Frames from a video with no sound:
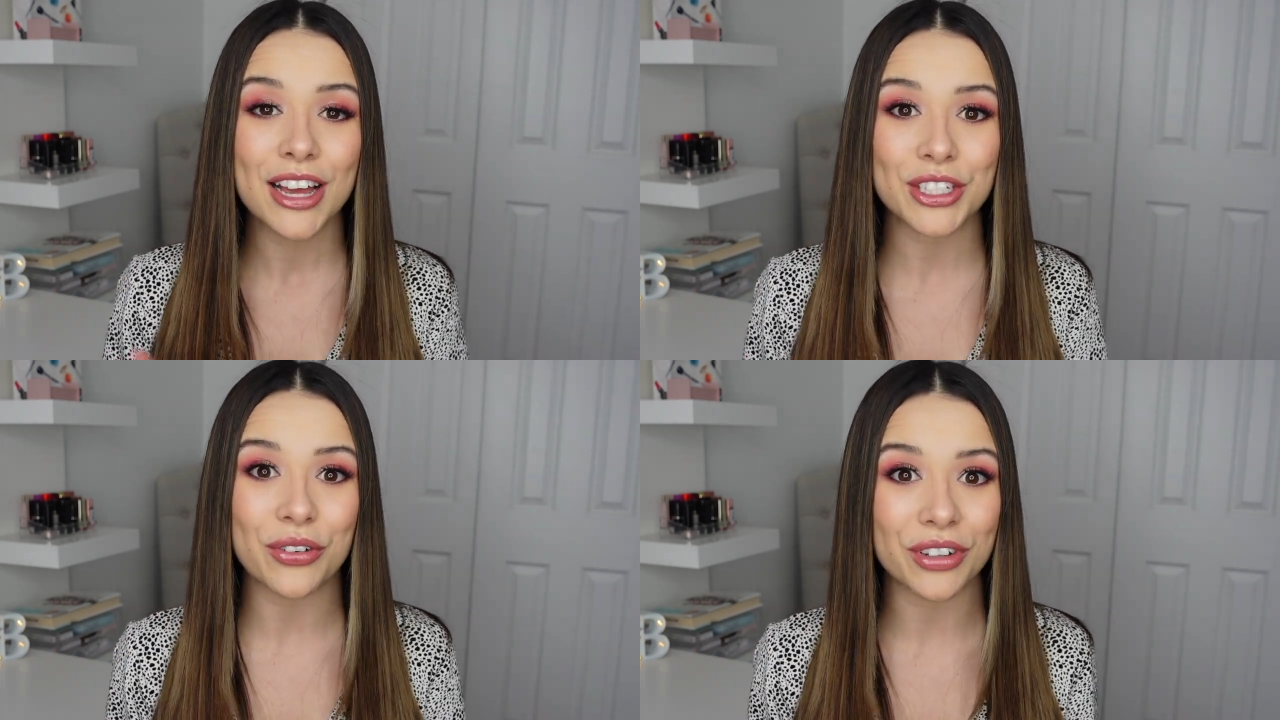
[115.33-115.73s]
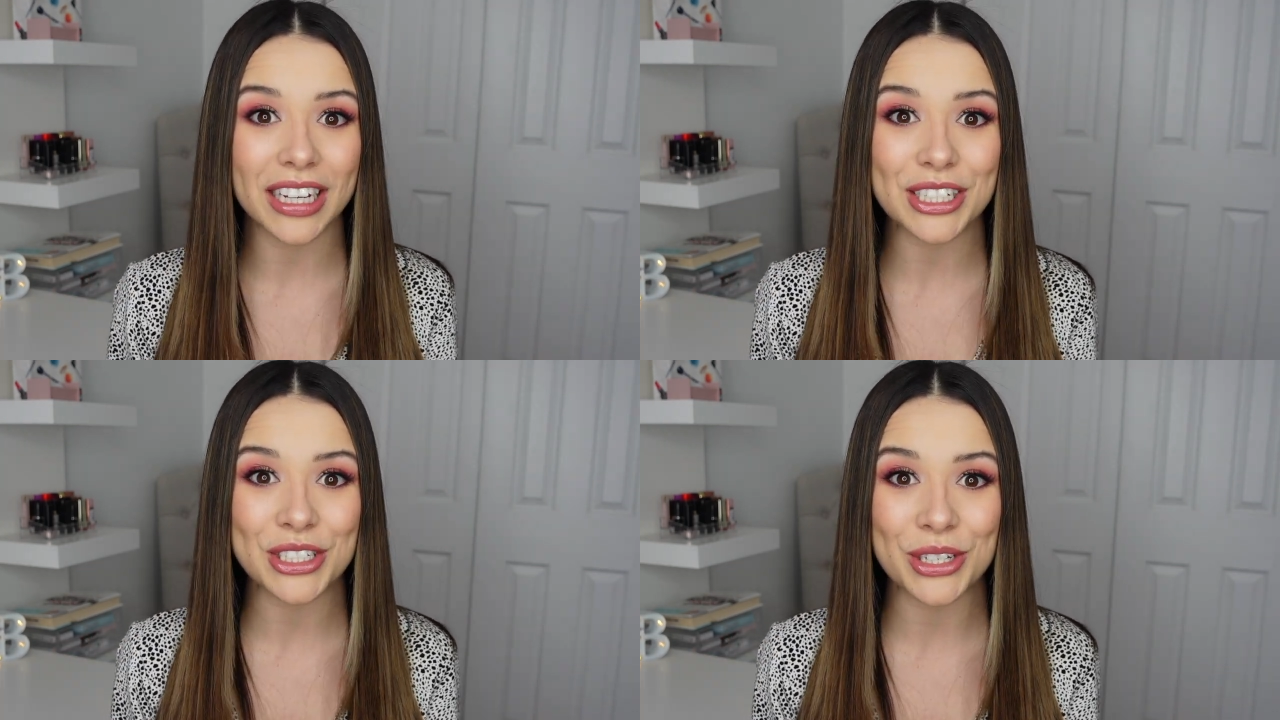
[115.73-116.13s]
Don't
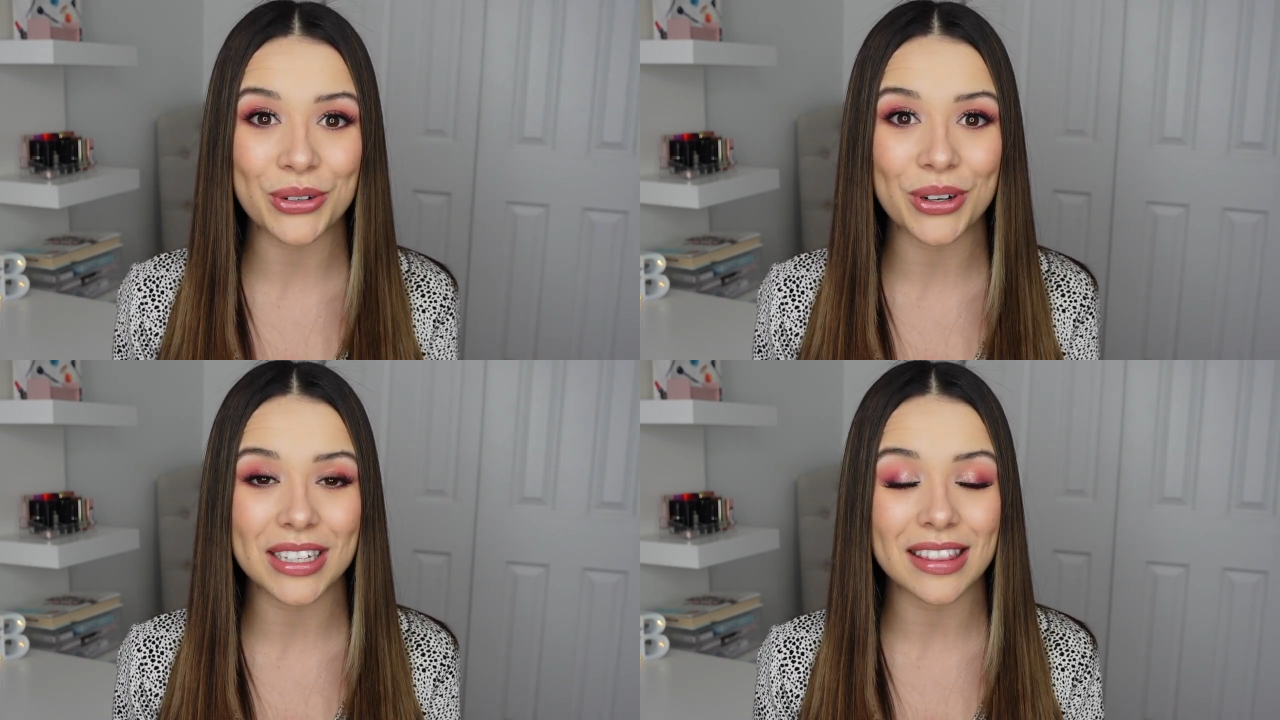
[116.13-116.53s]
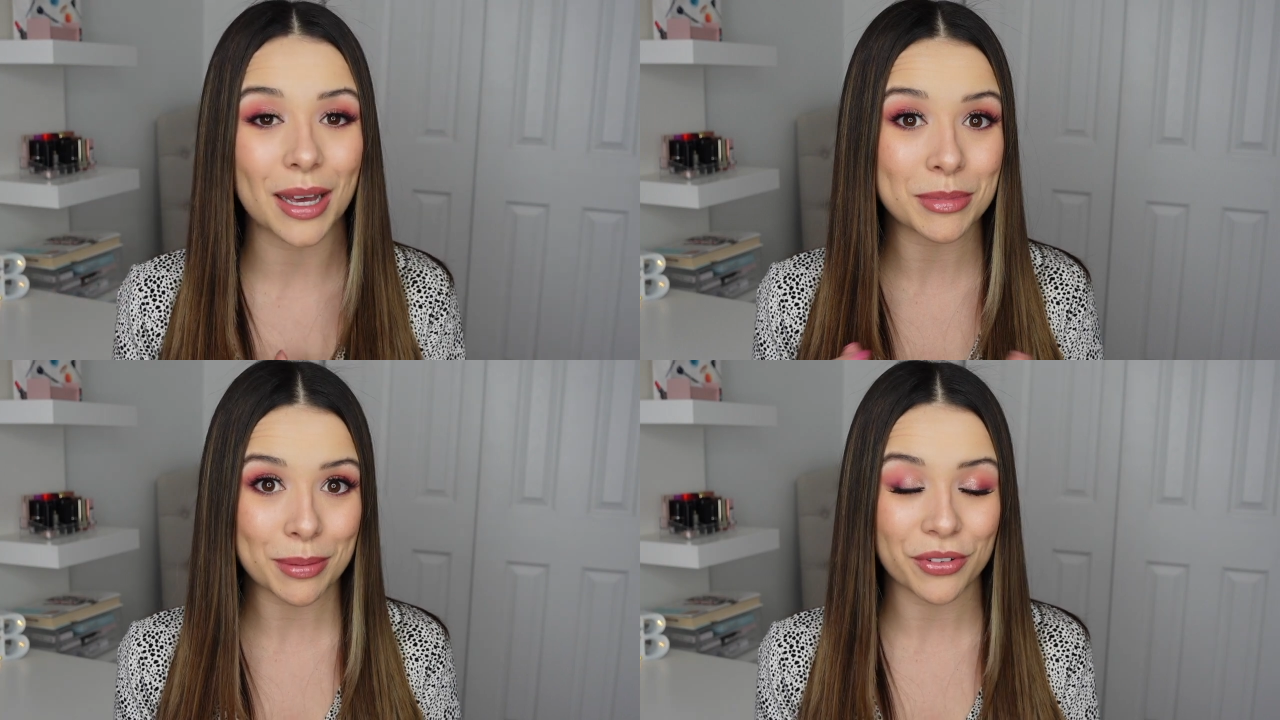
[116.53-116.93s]
forget to
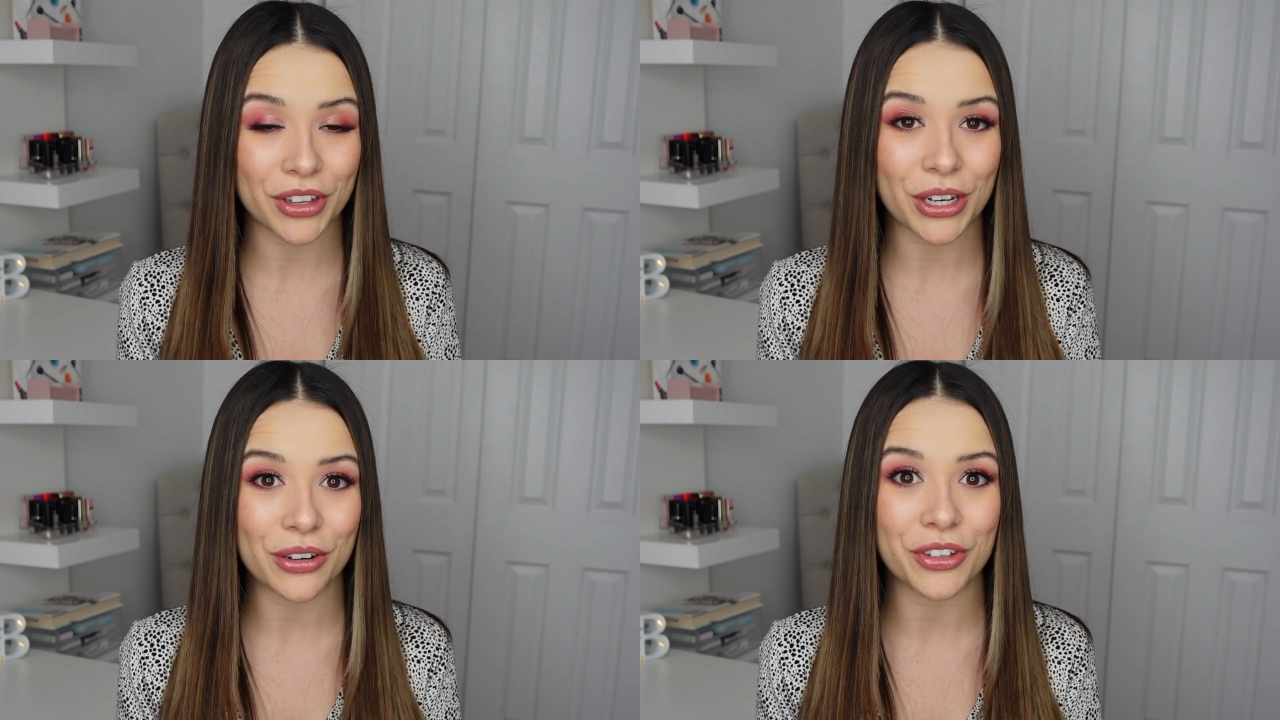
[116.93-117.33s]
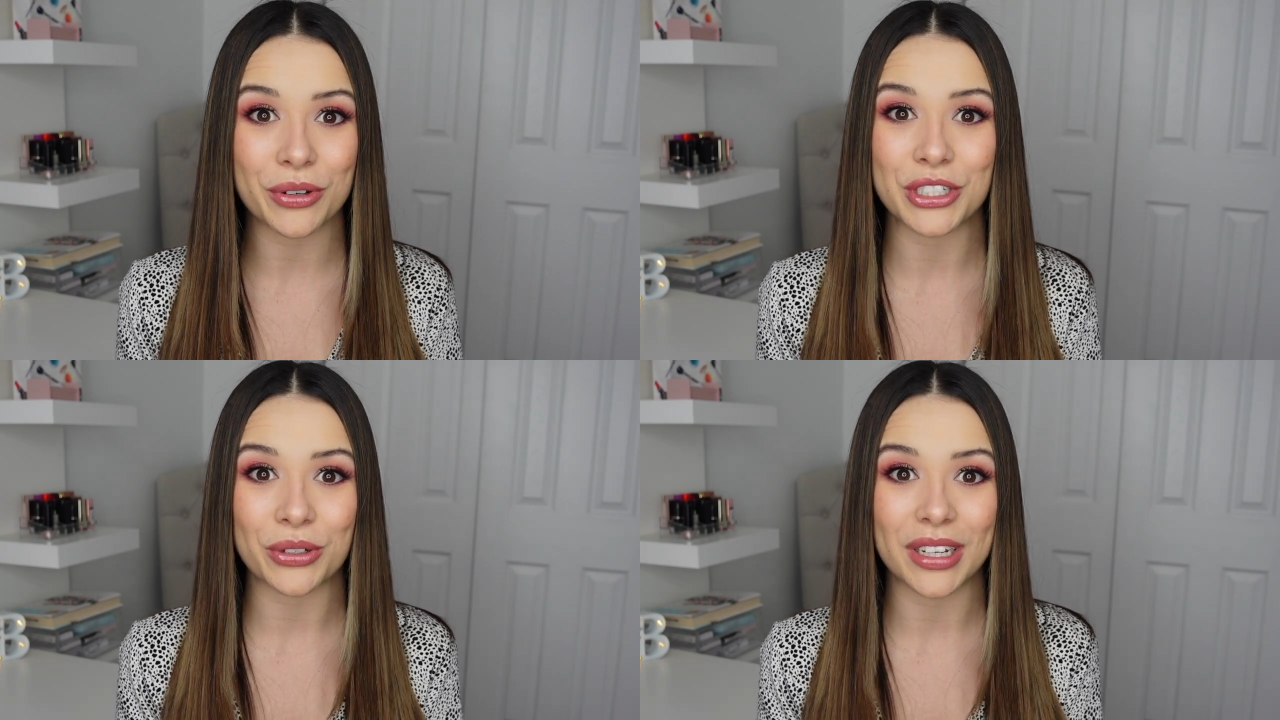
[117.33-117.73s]
thumbs up the video if
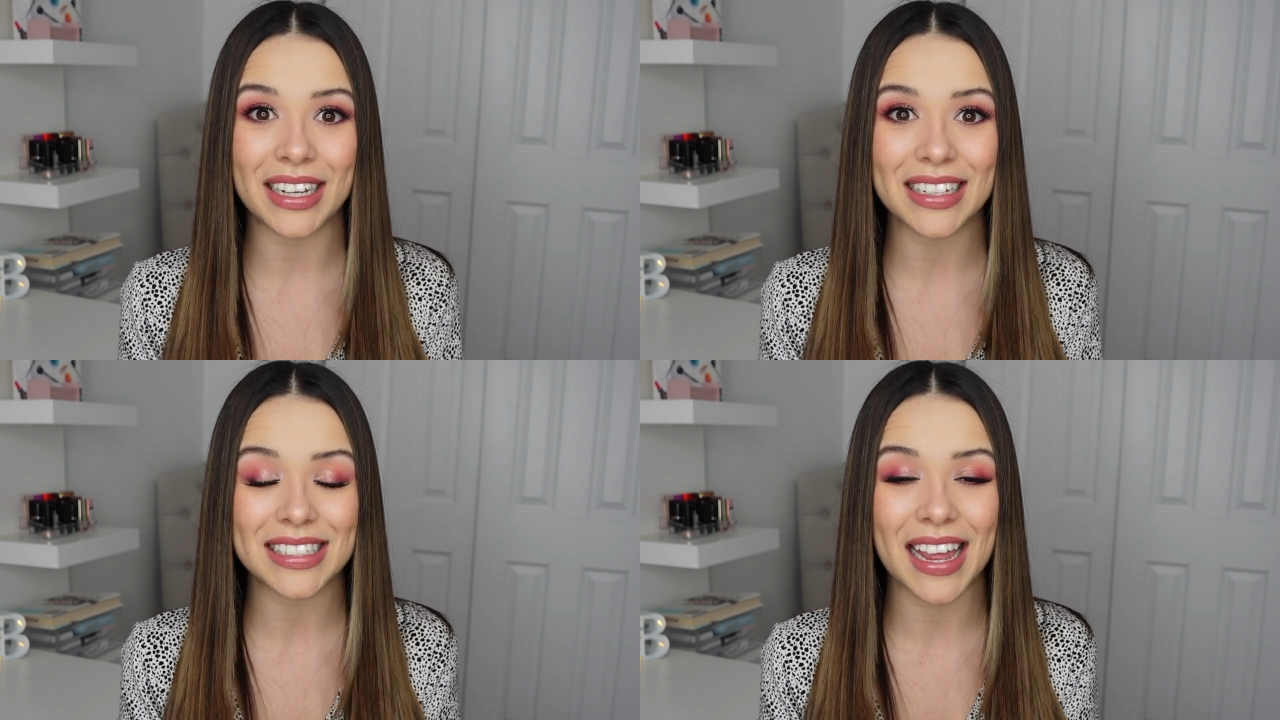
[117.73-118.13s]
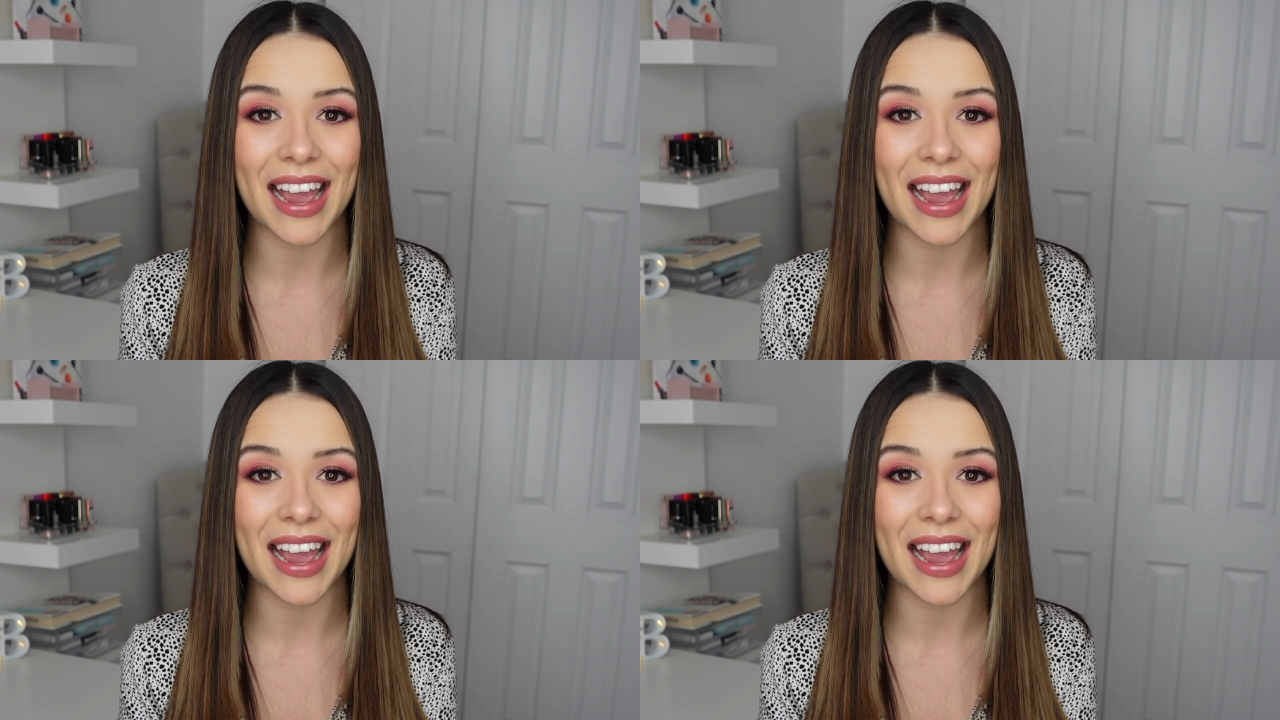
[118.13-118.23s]
you enjoyed it